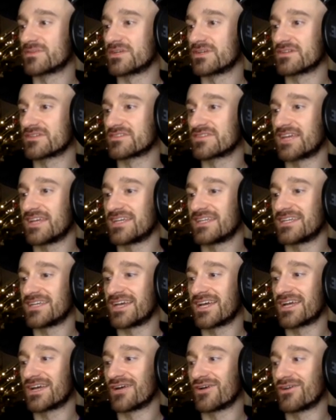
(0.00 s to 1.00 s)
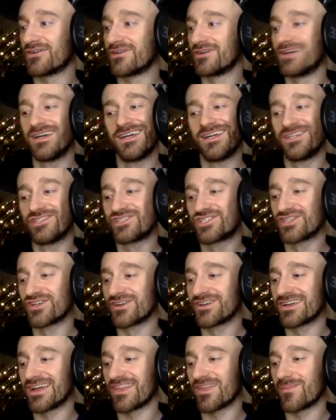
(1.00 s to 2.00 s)
else. San Diego,
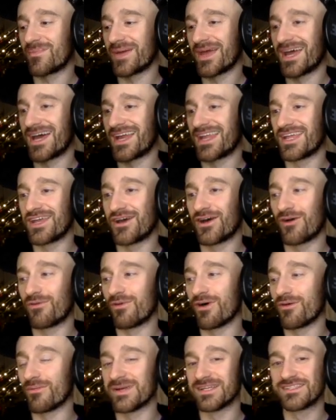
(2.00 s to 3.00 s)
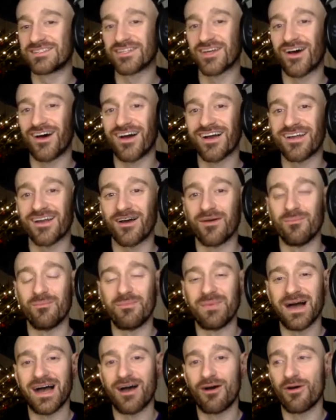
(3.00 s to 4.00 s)
chilling on the patio while we talk
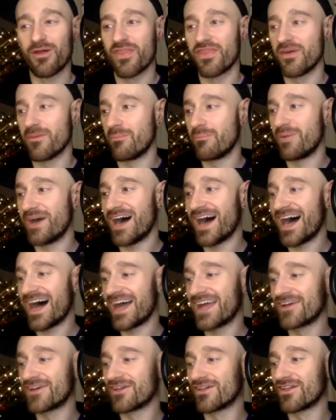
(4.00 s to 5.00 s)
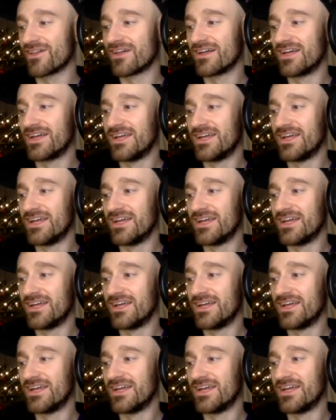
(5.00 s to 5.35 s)
about The Pile,